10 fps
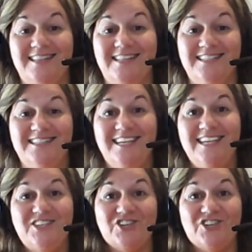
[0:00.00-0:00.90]
the
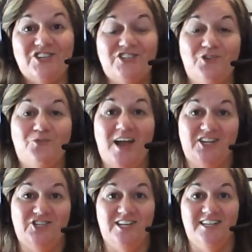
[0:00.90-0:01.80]
teacher
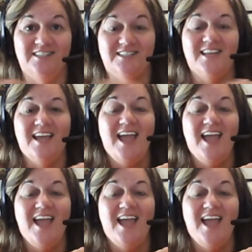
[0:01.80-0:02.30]
directions